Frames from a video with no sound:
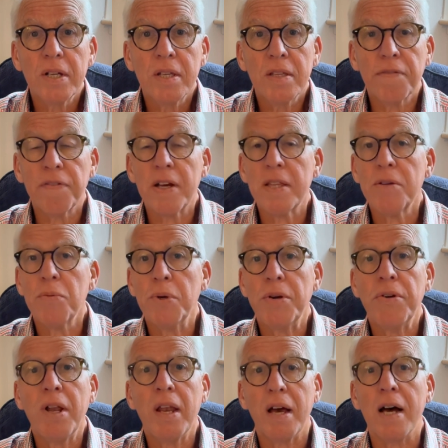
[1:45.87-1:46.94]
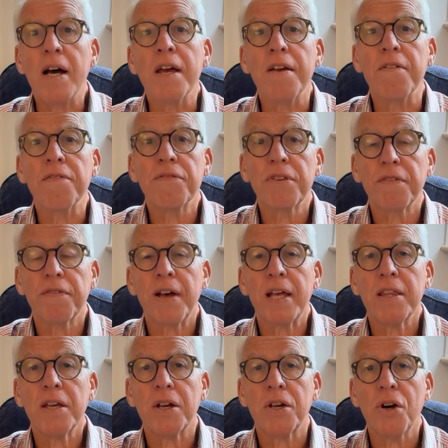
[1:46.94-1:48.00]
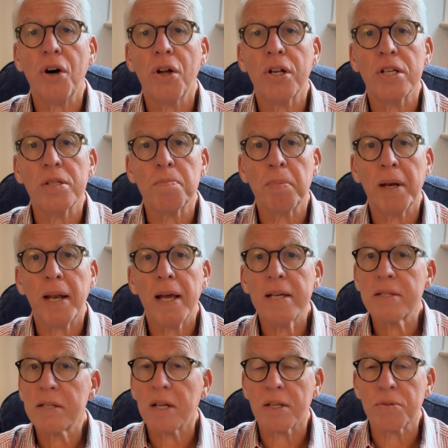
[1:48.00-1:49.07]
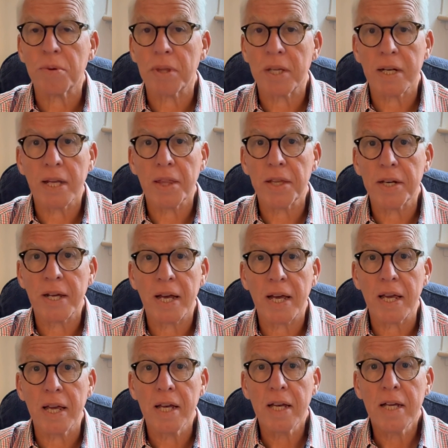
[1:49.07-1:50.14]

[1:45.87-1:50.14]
The fact that we're alive, the fact that God has blessed us with another day,